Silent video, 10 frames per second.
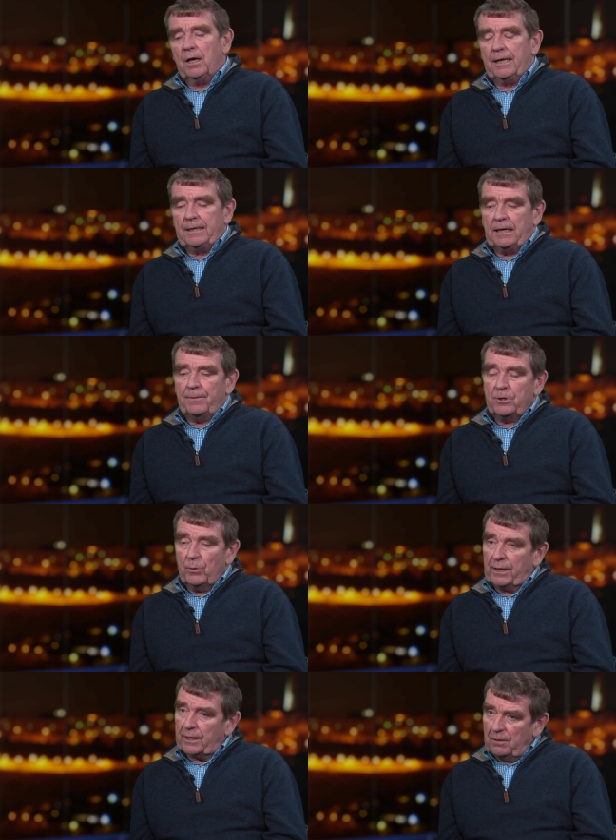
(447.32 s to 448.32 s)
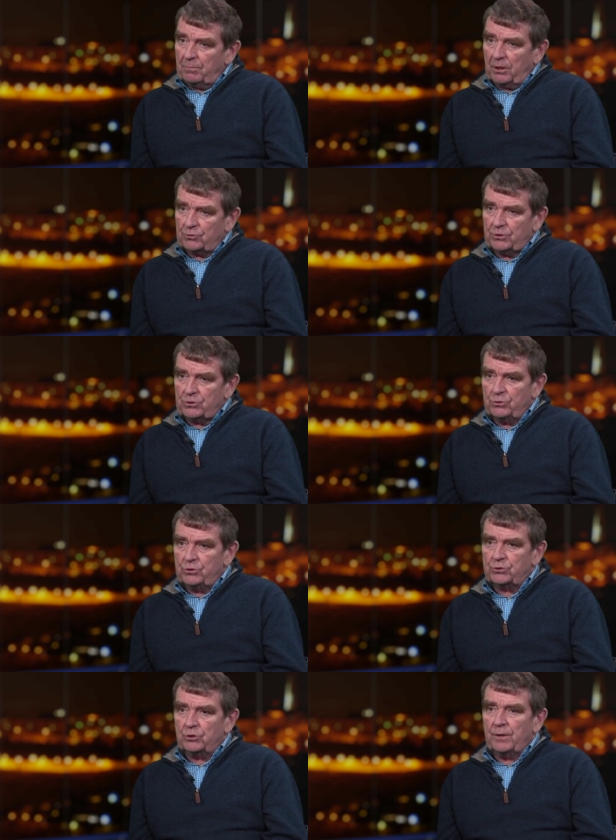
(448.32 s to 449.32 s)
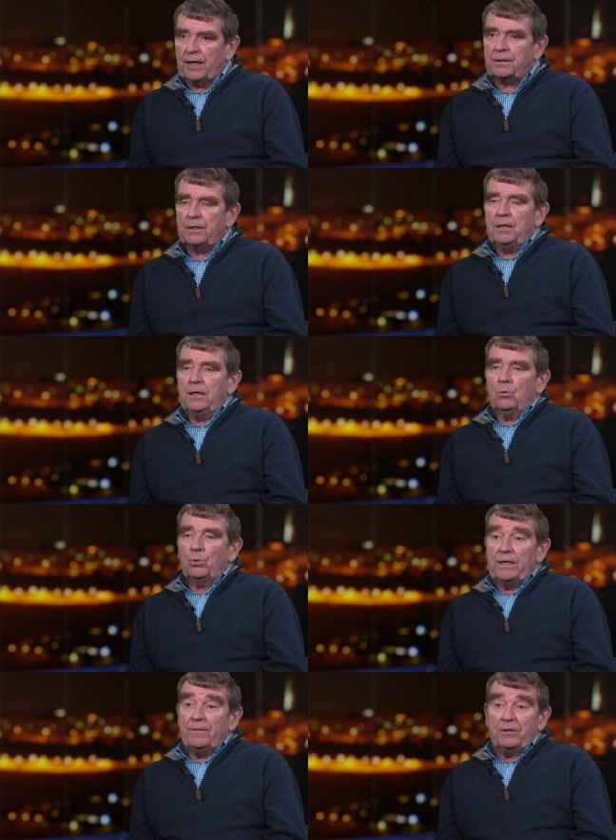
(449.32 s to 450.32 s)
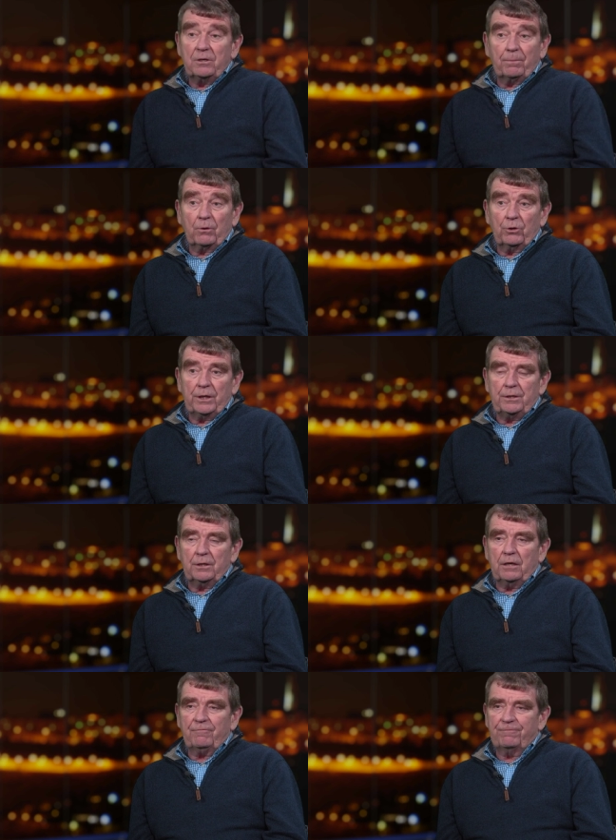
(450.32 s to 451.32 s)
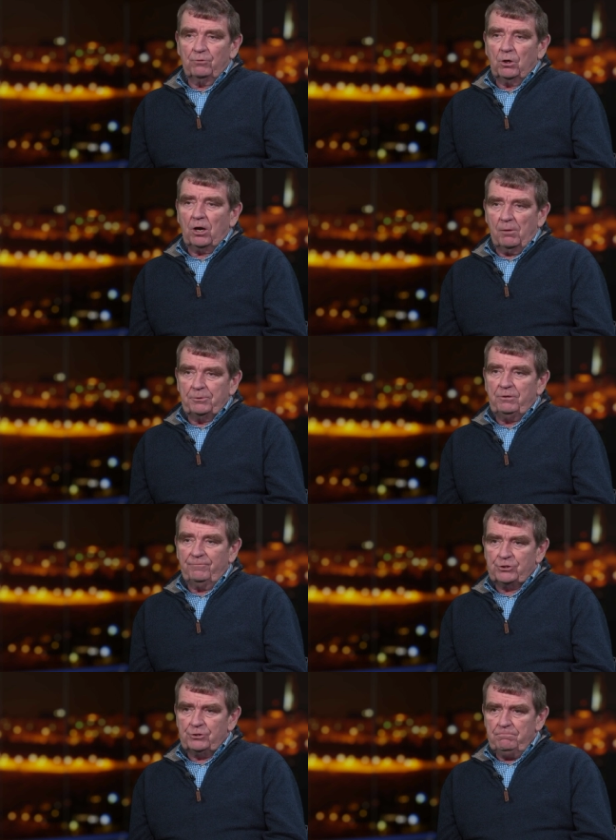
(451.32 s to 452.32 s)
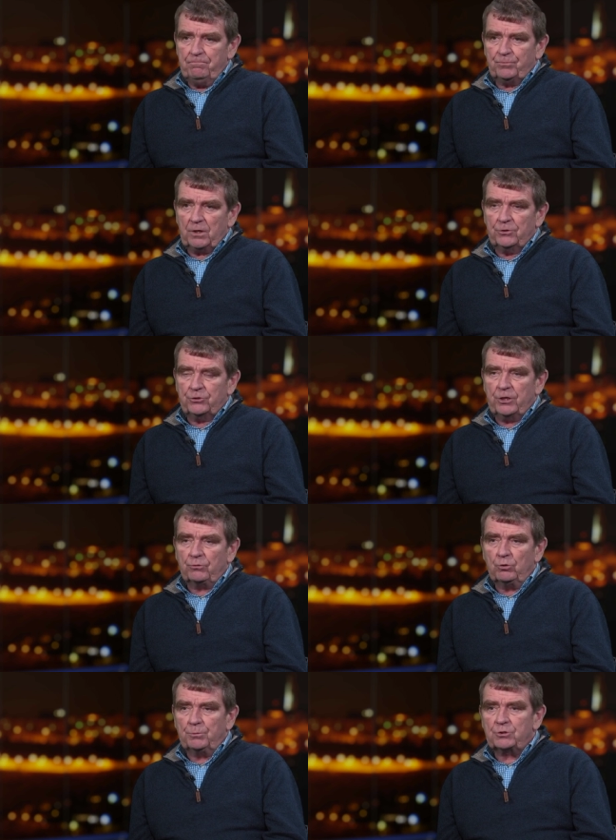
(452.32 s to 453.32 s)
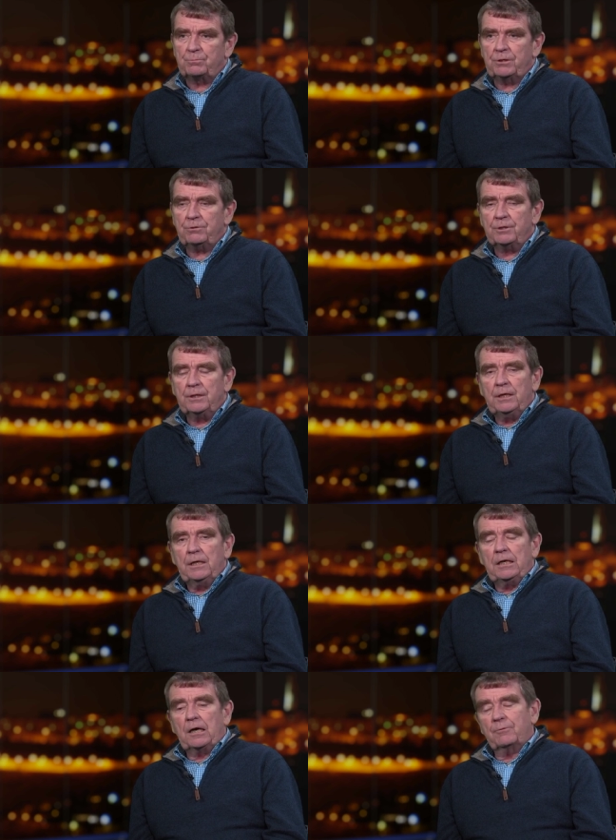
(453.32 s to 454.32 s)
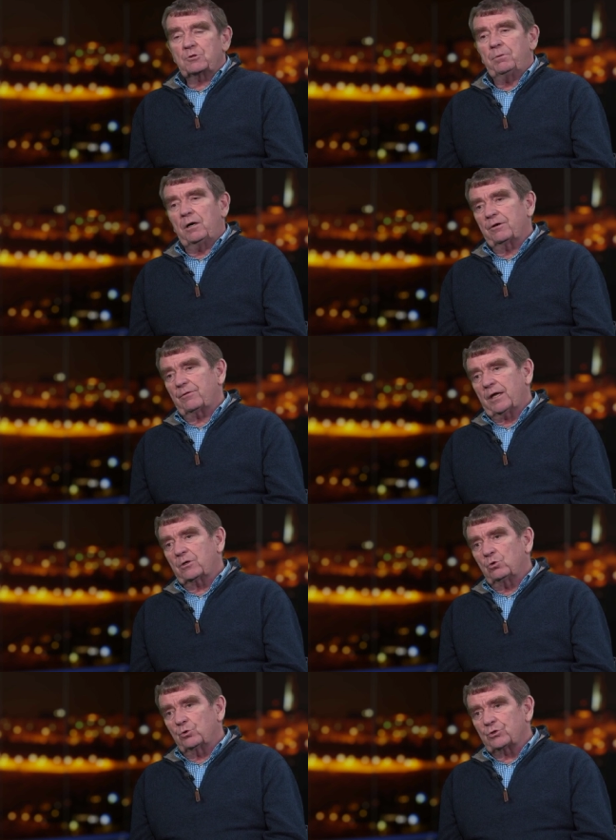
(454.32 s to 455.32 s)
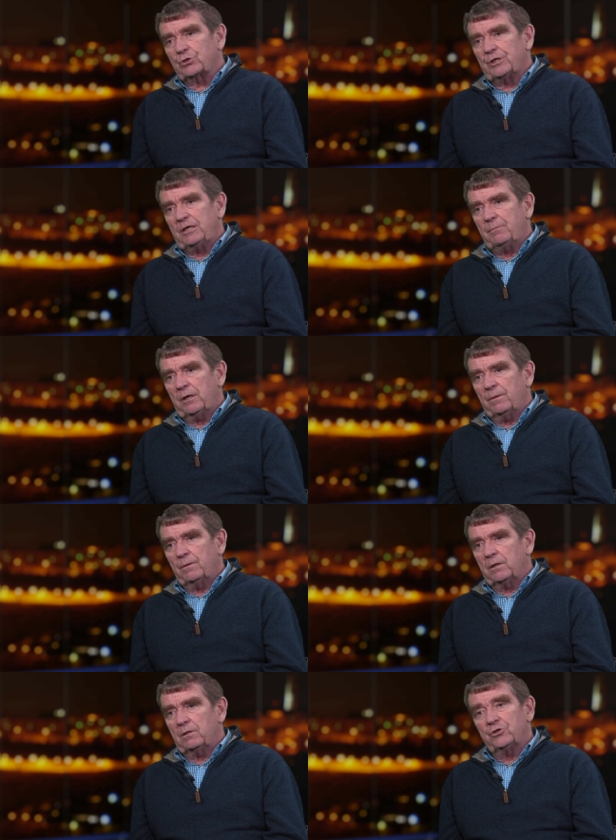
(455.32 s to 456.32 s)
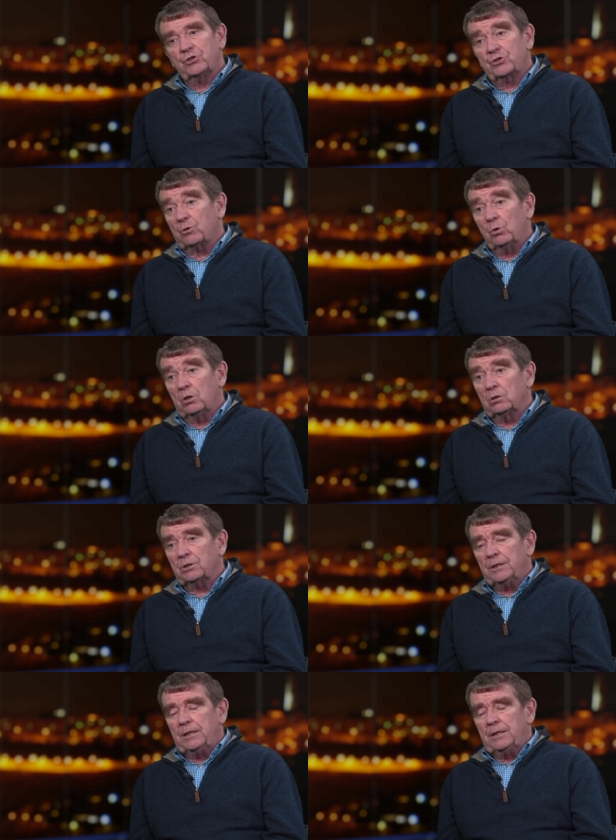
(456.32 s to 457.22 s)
Uh, and the UN again passed resolutions on that. We then deployed a full armoured division under General Rupert Smith. I was part of the headquarters team in the logistic world.